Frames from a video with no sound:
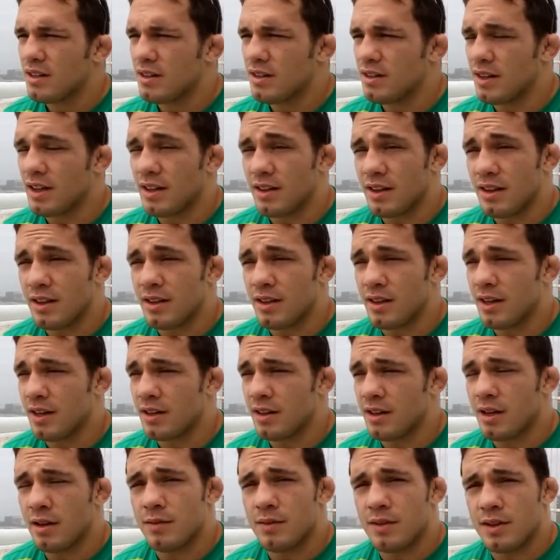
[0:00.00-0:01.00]
they
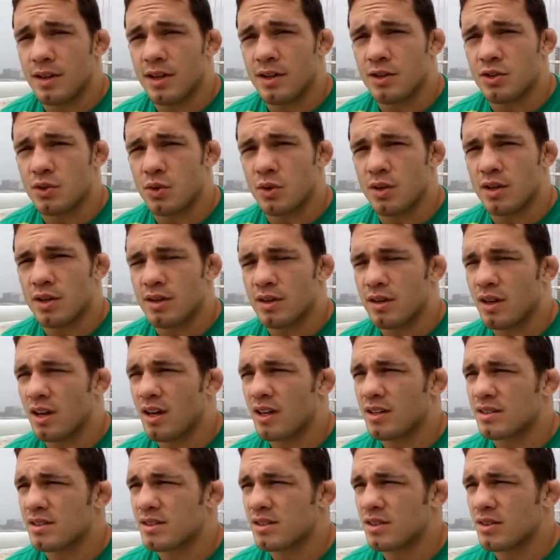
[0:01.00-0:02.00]
loved it, they enjoyed it a
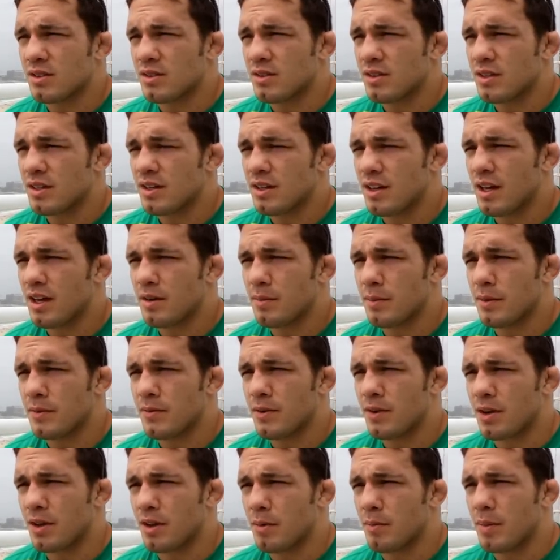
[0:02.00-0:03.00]
lot, so yeah, it'd be
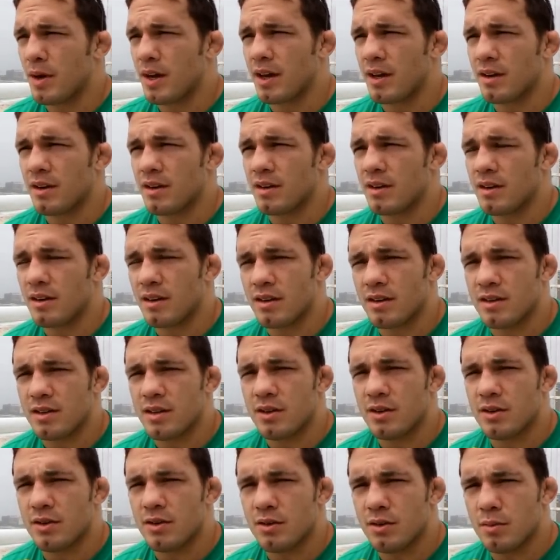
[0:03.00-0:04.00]
fun to come back and
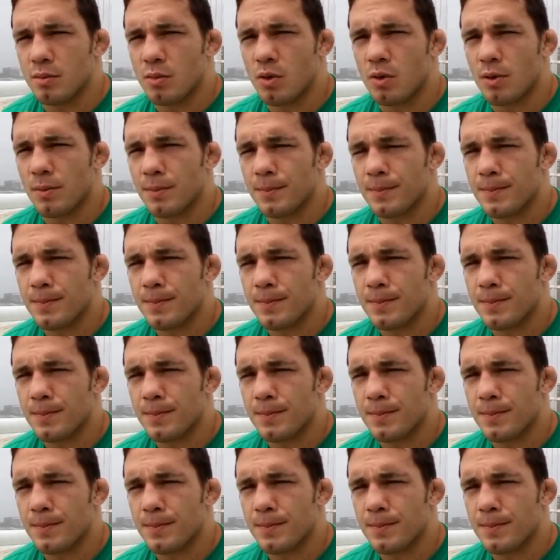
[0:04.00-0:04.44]
continue to do more.